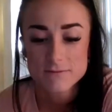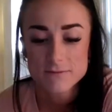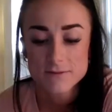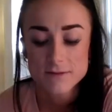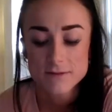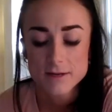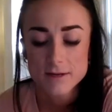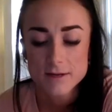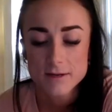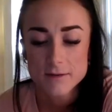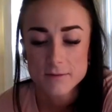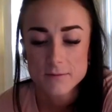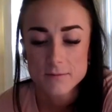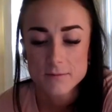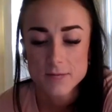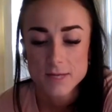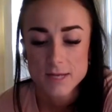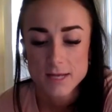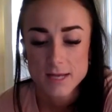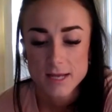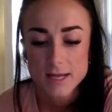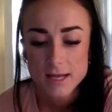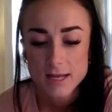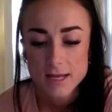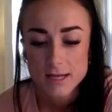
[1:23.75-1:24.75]

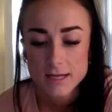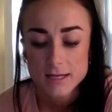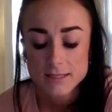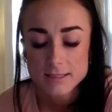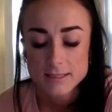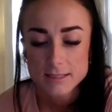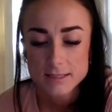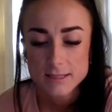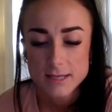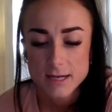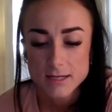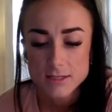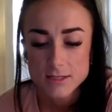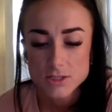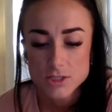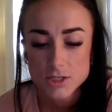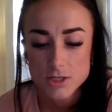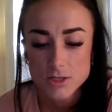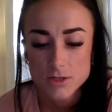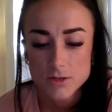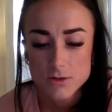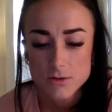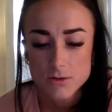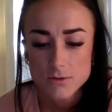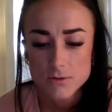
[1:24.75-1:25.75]
I did that
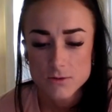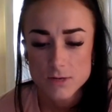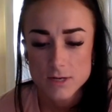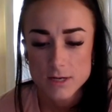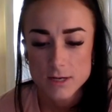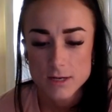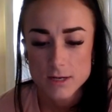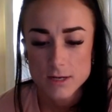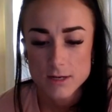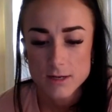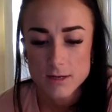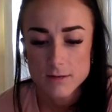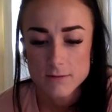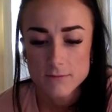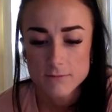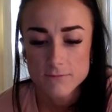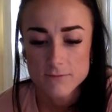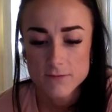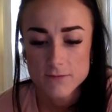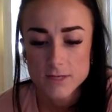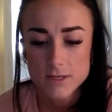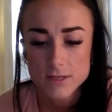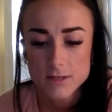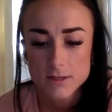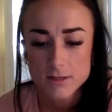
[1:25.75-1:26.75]
show,
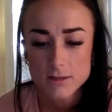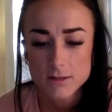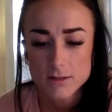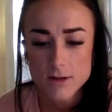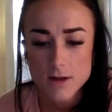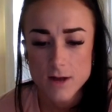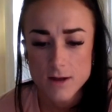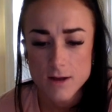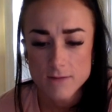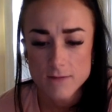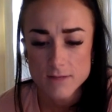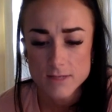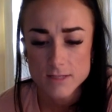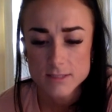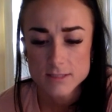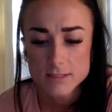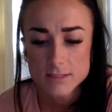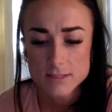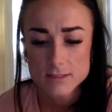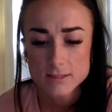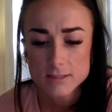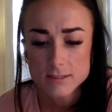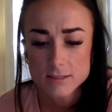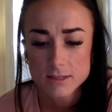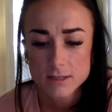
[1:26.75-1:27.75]
figure
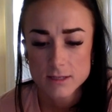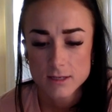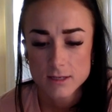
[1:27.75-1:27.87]
novice.